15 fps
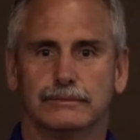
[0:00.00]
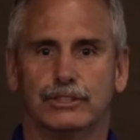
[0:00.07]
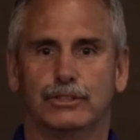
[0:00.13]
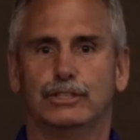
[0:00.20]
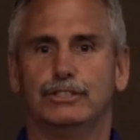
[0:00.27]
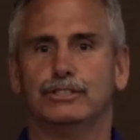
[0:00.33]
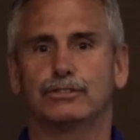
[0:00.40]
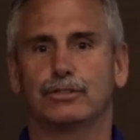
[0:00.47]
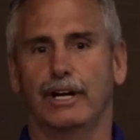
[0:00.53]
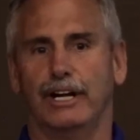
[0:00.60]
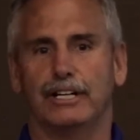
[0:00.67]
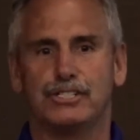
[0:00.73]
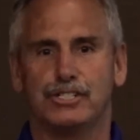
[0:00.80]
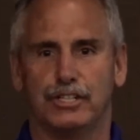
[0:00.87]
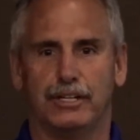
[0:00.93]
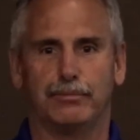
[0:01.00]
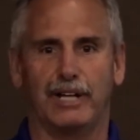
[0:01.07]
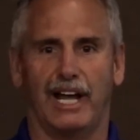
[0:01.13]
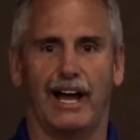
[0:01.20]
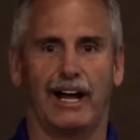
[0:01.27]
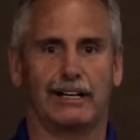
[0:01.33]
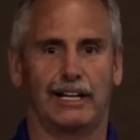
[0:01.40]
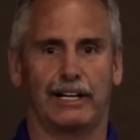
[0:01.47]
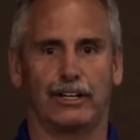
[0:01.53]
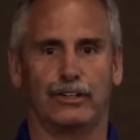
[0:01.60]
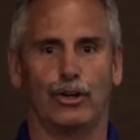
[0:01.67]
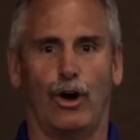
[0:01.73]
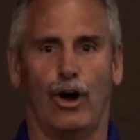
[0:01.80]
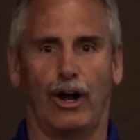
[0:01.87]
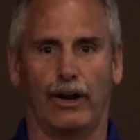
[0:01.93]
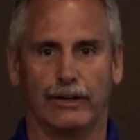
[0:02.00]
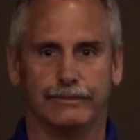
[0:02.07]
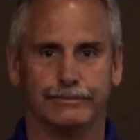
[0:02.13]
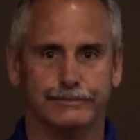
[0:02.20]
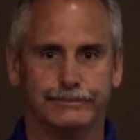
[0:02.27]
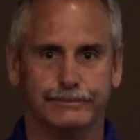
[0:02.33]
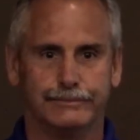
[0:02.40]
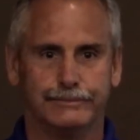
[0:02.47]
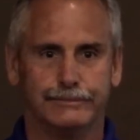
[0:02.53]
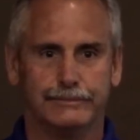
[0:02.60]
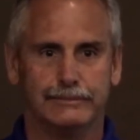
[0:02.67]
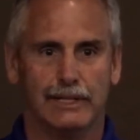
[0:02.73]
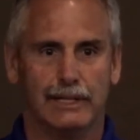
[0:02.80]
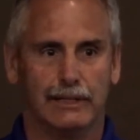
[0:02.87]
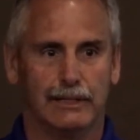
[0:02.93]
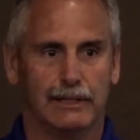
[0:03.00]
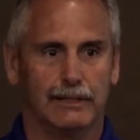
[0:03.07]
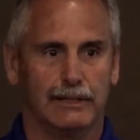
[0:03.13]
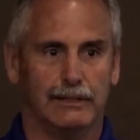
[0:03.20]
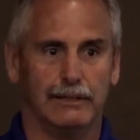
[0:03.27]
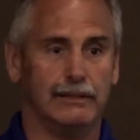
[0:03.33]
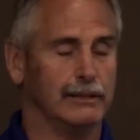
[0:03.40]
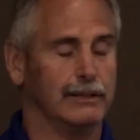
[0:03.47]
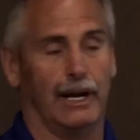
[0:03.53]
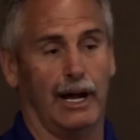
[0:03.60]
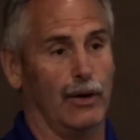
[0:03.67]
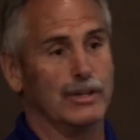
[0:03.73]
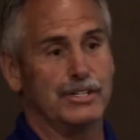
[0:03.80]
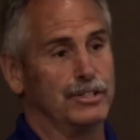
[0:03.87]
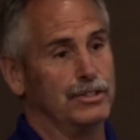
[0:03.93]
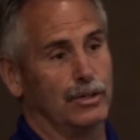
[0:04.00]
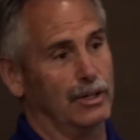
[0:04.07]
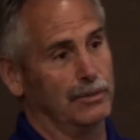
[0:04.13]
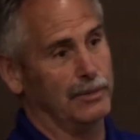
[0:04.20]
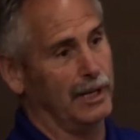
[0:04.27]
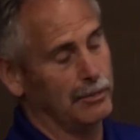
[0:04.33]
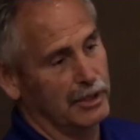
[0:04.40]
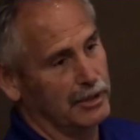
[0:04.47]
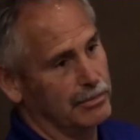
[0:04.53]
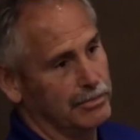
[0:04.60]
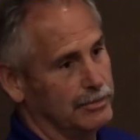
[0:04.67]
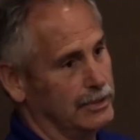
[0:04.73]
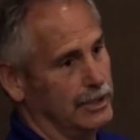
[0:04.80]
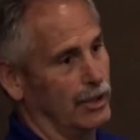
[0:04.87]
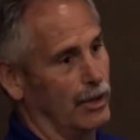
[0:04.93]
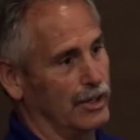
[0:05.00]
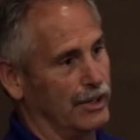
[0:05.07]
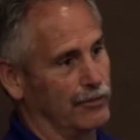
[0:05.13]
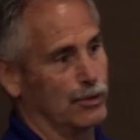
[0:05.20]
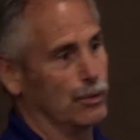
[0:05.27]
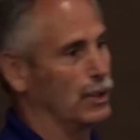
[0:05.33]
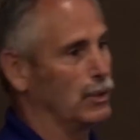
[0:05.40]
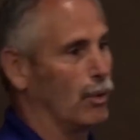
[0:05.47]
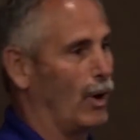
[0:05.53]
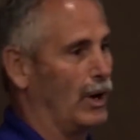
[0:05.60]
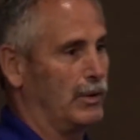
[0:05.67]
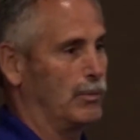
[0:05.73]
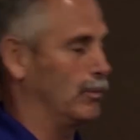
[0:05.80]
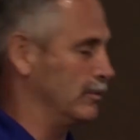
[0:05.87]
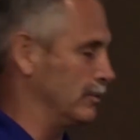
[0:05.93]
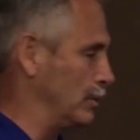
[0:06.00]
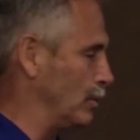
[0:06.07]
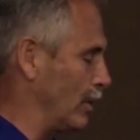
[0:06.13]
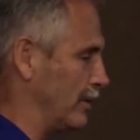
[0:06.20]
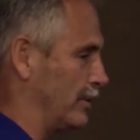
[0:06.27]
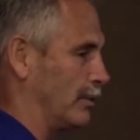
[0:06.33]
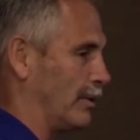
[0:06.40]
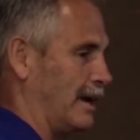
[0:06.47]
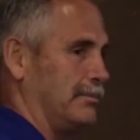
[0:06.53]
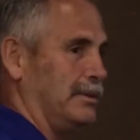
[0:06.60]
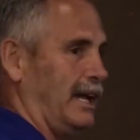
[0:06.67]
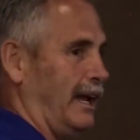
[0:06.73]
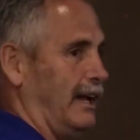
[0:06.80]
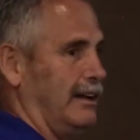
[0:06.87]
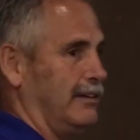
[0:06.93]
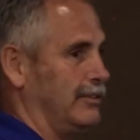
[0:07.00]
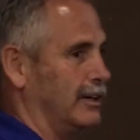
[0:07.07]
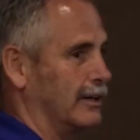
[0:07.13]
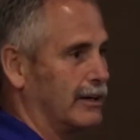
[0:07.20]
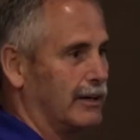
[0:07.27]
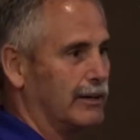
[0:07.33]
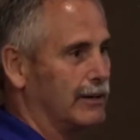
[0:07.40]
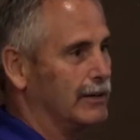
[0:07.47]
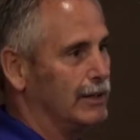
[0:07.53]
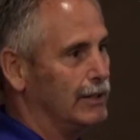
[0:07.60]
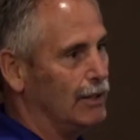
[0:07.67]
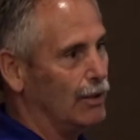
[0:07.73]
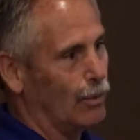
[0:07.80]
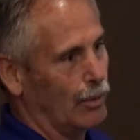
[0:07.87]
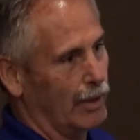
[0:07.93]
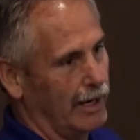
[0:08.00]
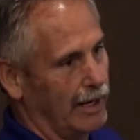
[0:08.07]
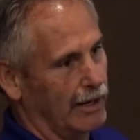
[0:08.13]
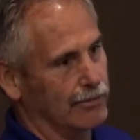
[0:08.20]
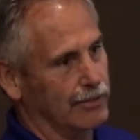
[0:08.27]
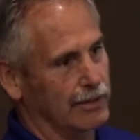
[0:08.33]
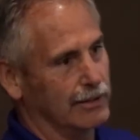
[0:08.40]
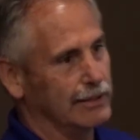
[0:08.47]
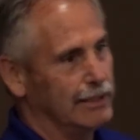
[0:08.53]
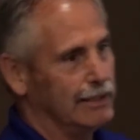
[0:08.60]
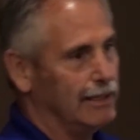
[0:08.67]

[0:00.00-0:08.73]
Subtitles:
Could you train a sheep to act like a dog? How would you do it? Maybe, you know, if you reward the right behavior or whatever,